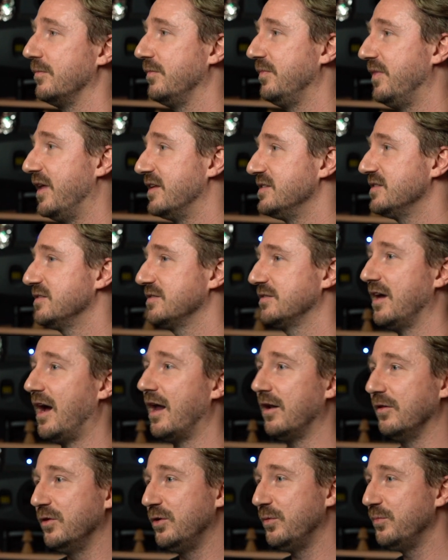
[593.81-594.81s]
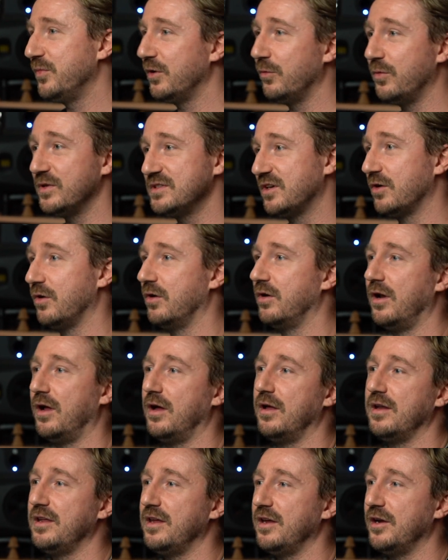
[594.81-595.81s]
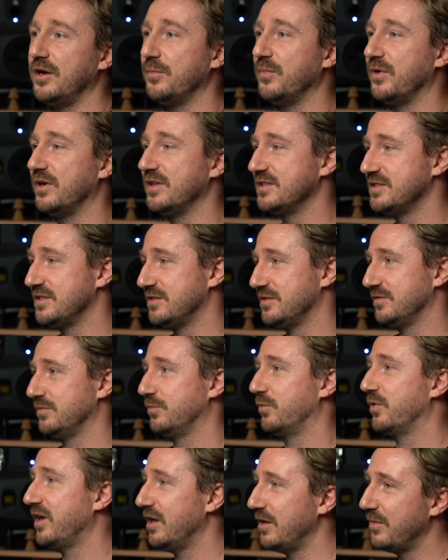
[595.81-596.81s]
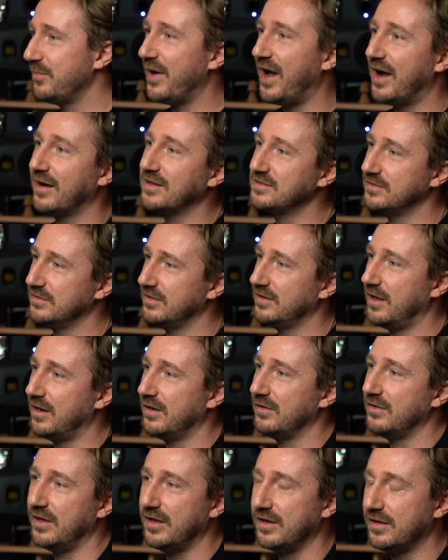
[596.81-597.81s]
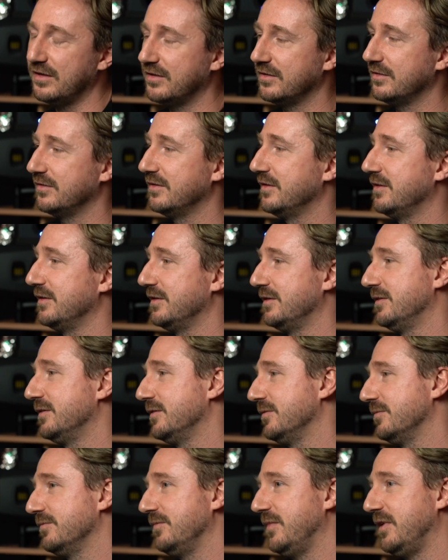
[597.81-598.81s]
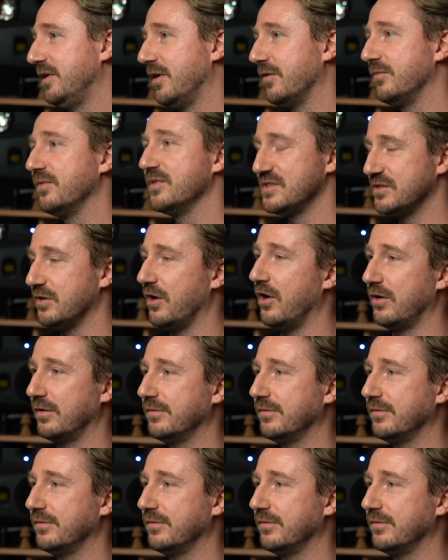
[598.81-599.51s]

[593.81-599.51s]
That's got a little bit of what's going on here, but we're getting back to the kind of like, the song.